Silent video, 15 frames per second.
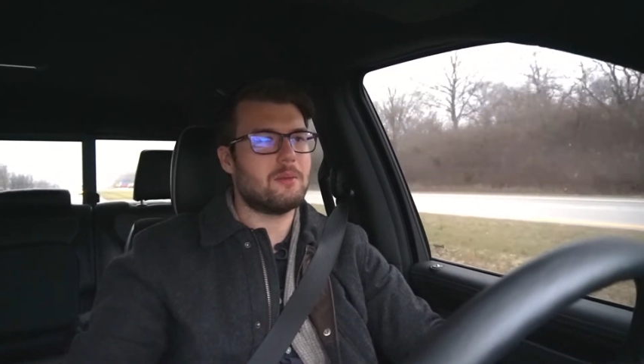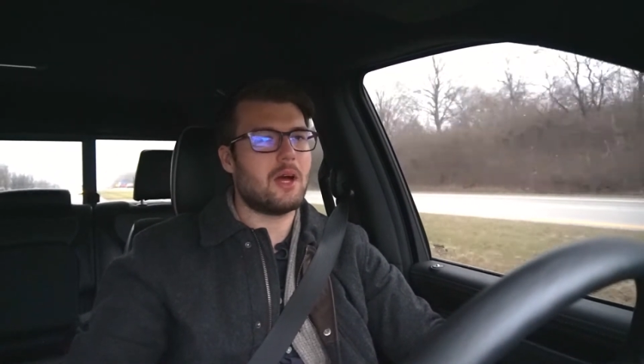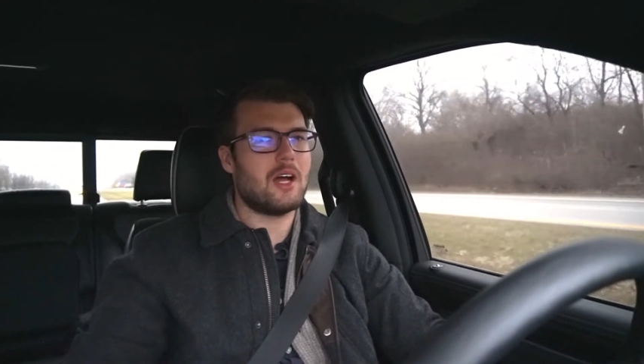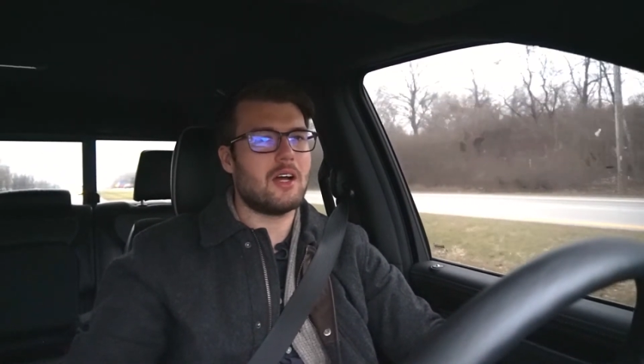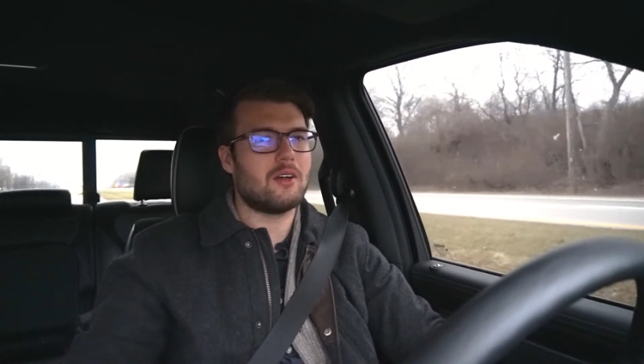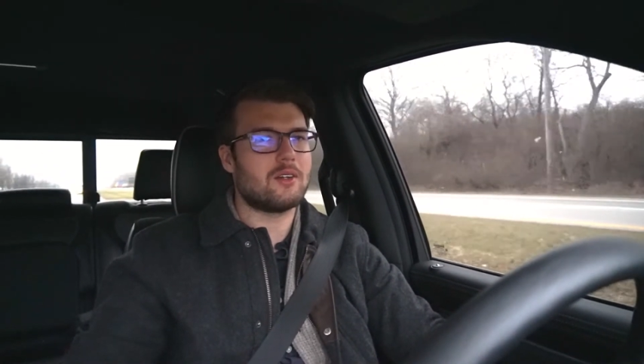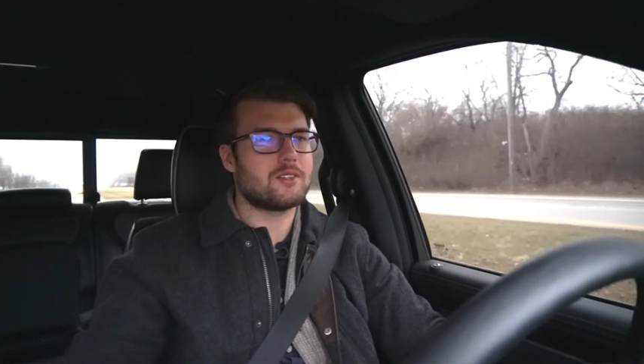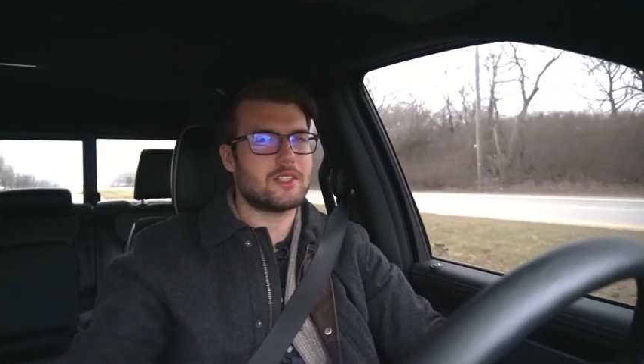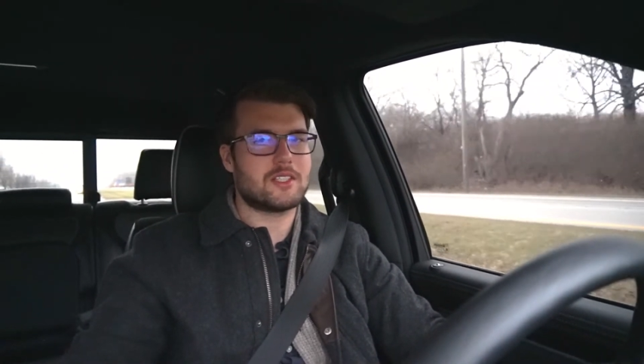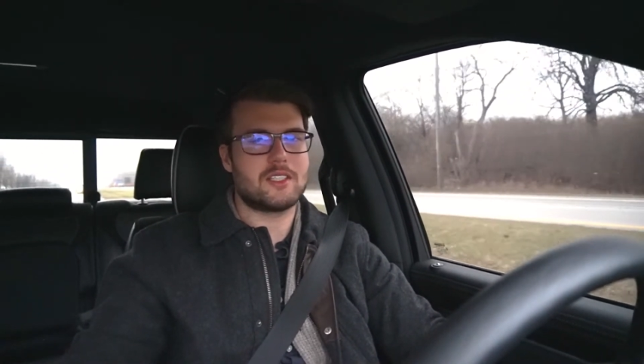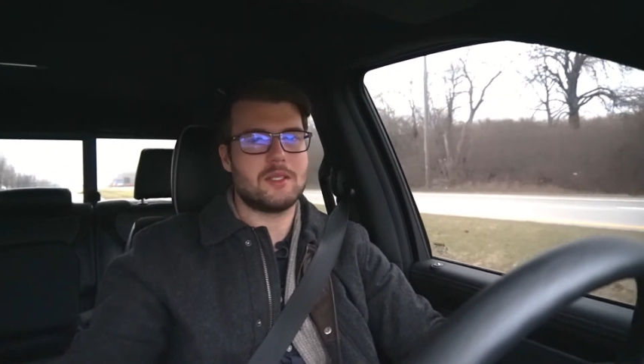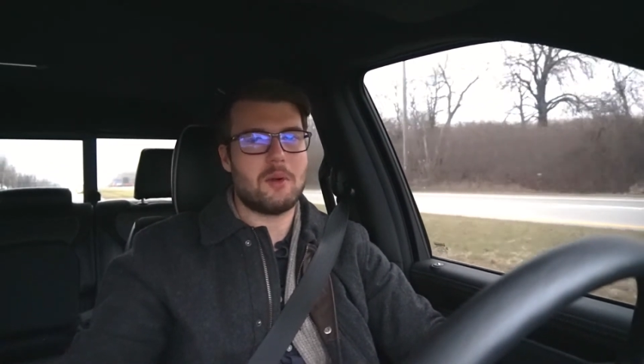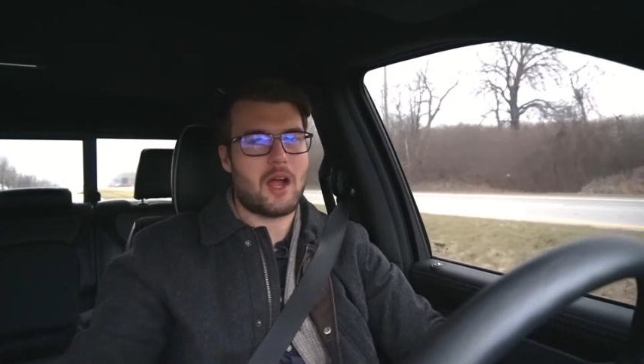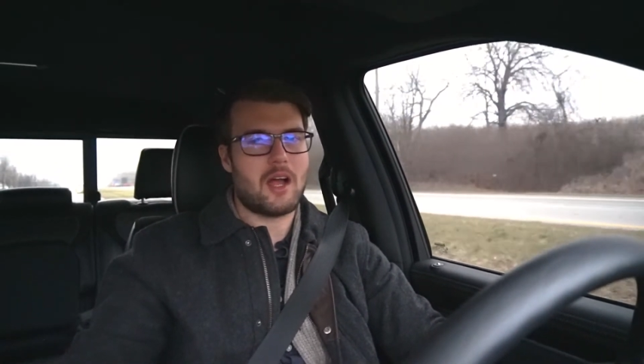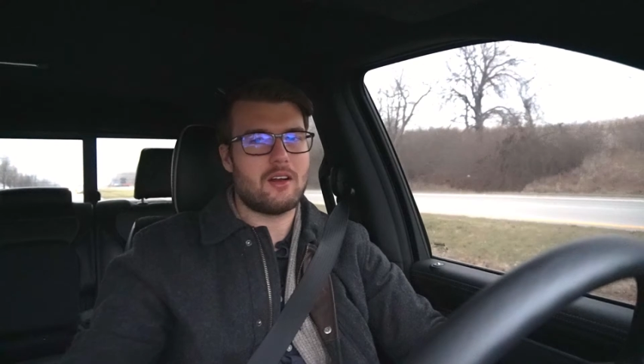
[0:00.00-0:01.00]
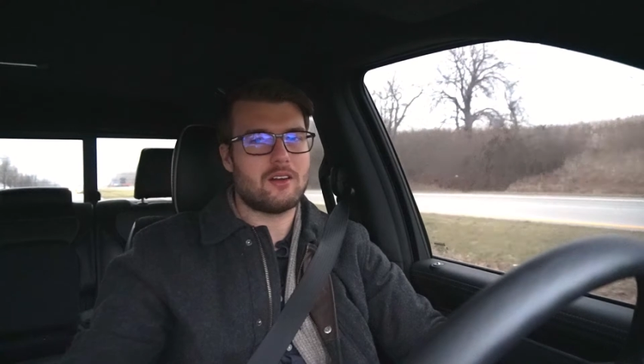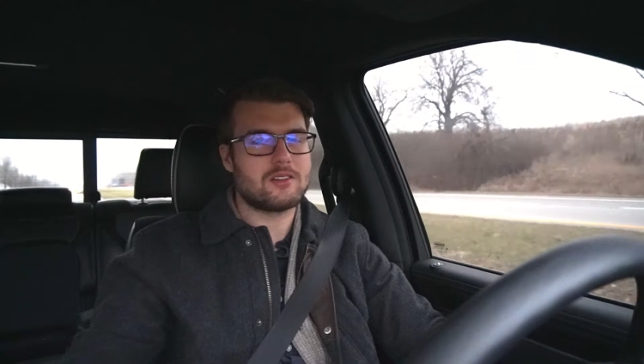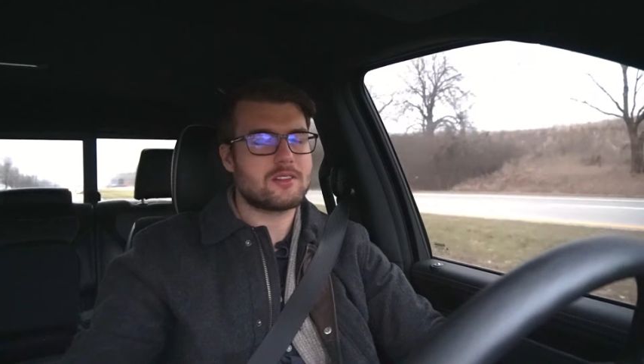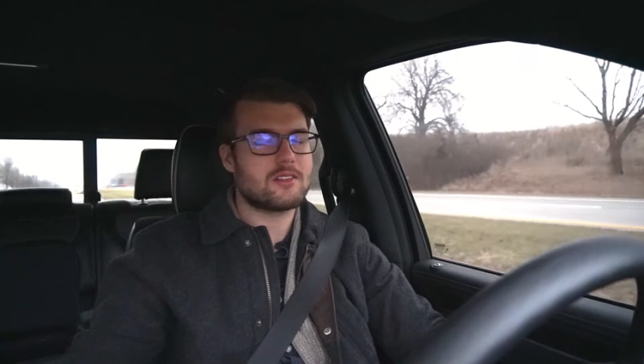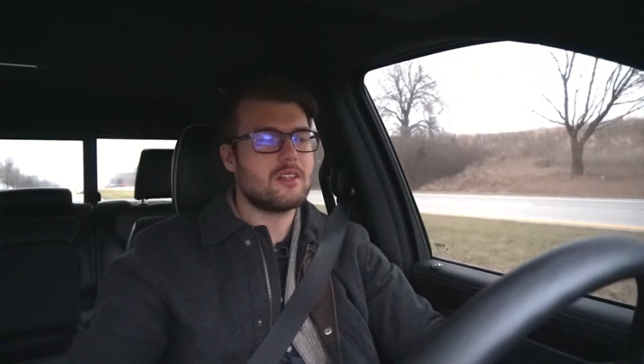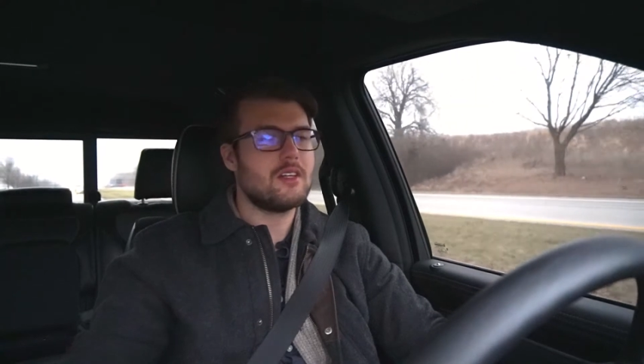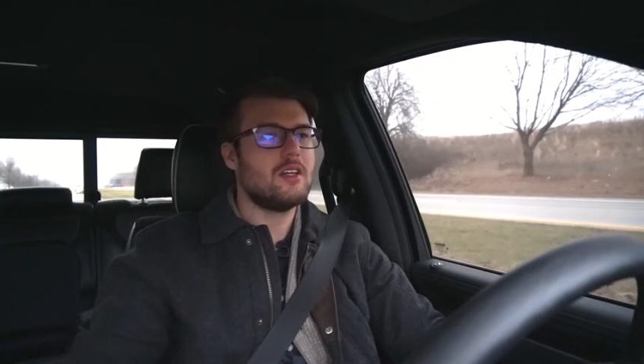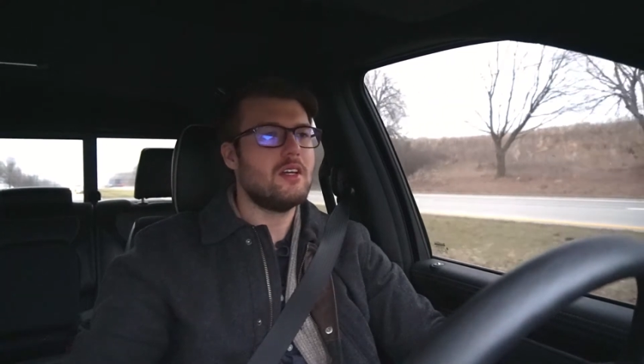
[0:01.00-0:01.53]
miles, 60 miles,